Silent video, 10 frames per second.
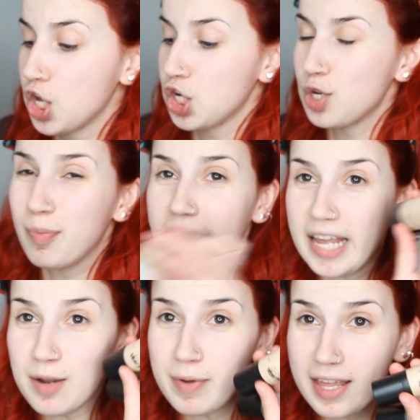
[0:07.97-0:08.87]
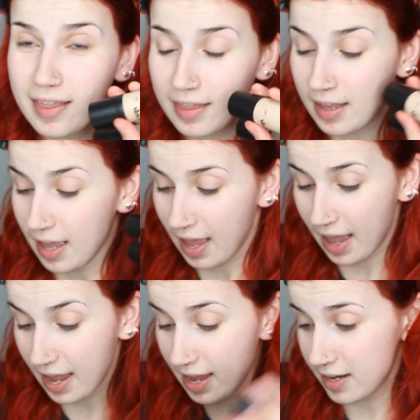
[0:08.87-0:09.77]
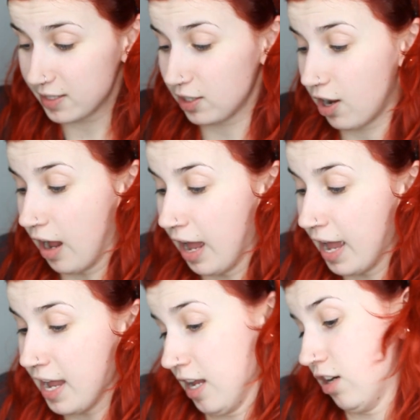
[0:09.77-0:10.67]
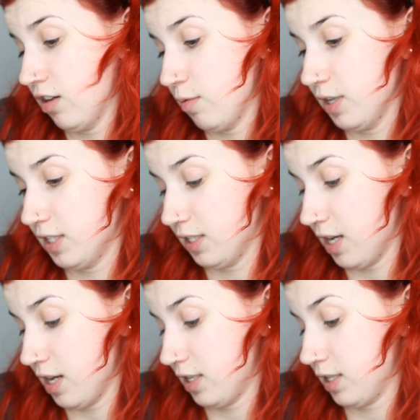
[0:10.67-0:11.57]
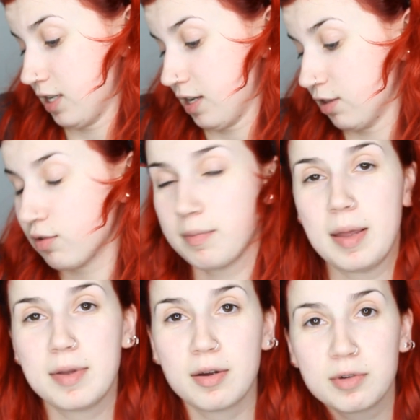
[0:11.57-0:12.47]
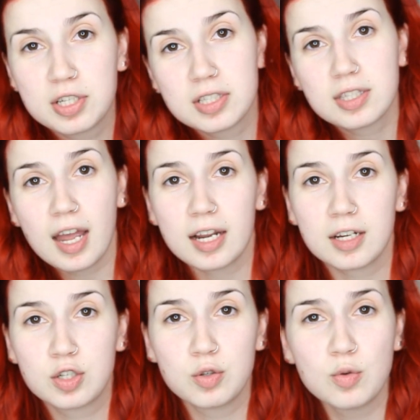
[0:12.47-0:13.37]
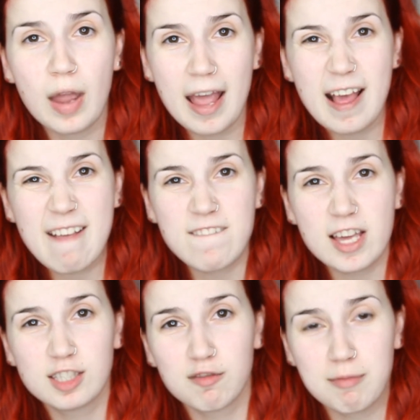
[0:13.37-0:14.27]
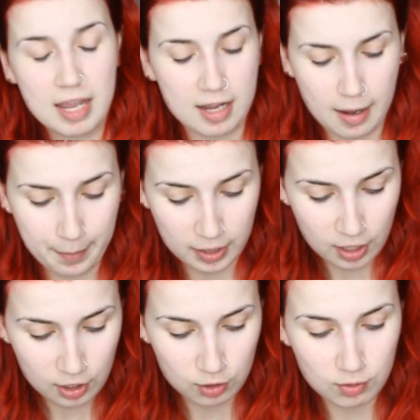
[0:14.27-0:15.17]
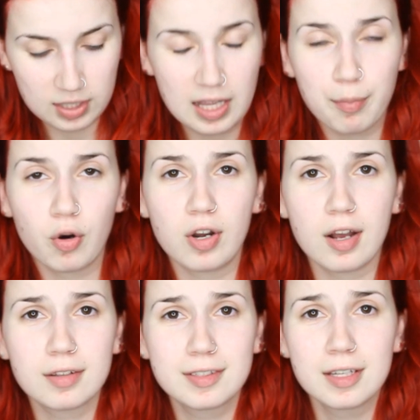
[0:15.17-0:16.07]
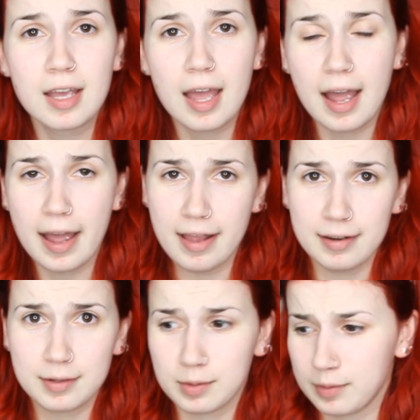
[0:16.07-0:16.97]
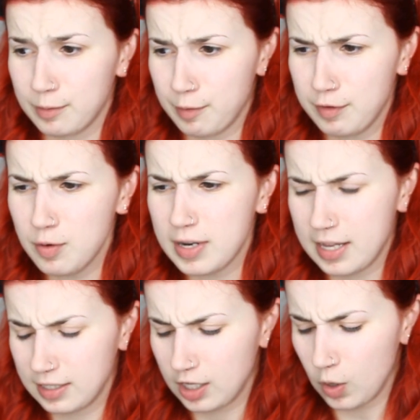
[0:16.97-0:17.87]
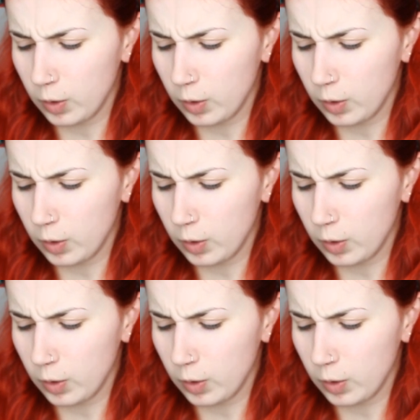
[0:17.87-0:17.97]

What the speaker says: to play with, and I don't know where to start. I thought maybe I would just like do a face of makeup using their products and review it as I go